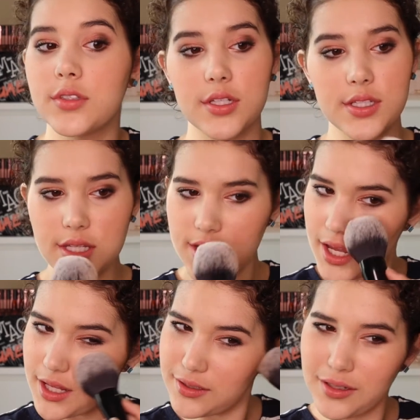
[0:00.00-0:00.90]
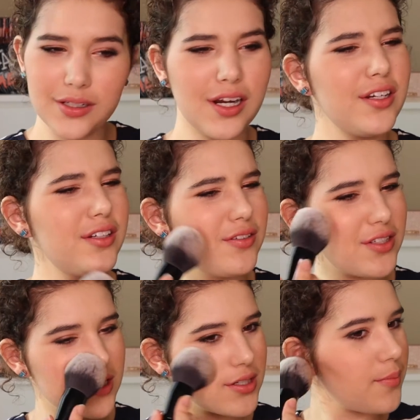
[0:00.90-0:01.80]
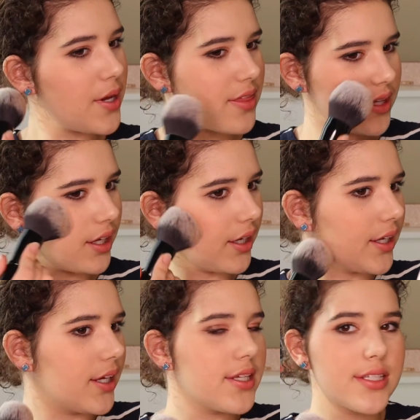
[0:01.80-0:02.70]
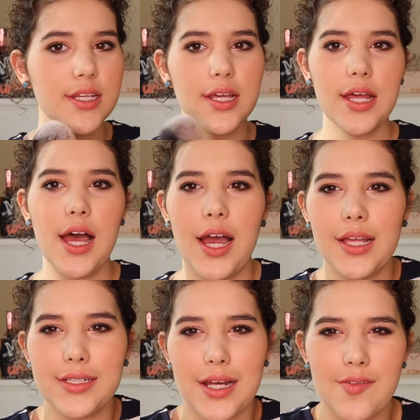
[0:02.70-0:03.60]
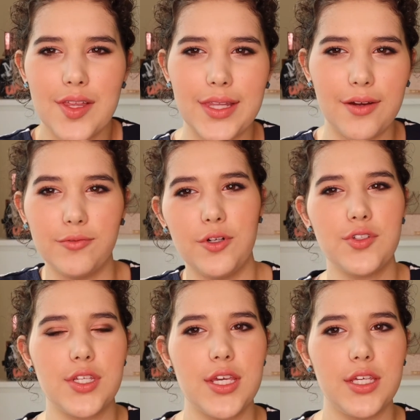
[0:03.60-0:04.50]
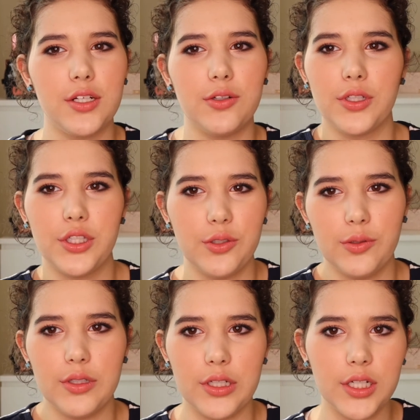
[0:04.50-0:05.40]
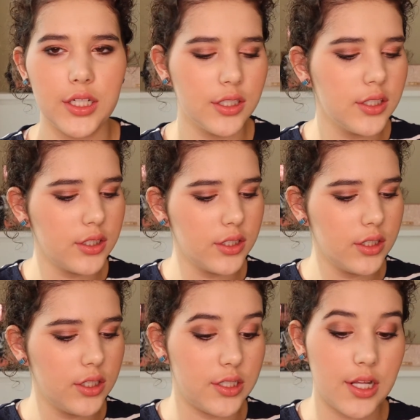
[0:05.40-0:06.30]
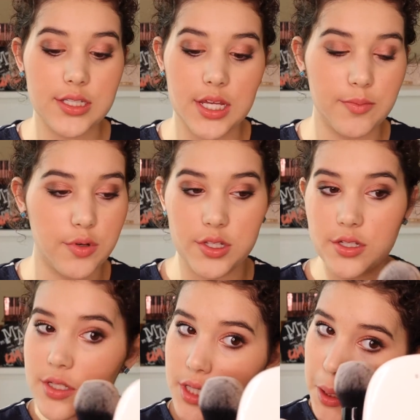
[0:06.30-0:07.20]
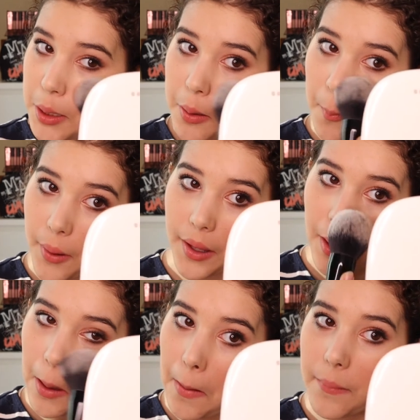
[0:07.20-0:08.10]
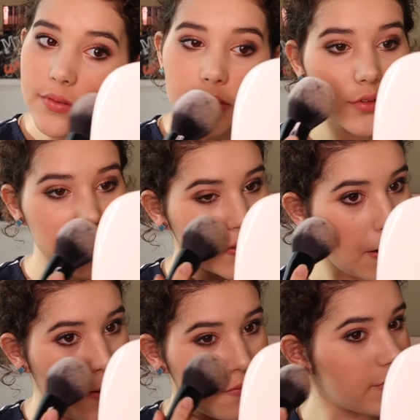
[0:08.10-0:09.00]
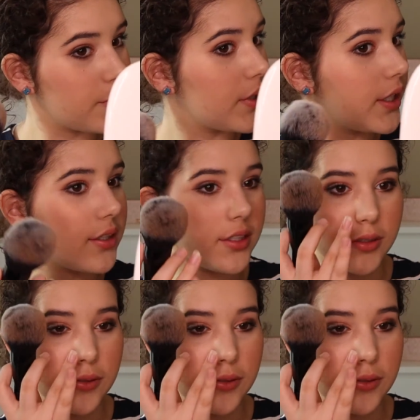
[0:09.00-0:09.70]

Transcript: Because it's not, I don't know, it's just not my thing, I guess. I like to have like that rosy, cute look. Not saying bronzer isn't cute, but it's not for me,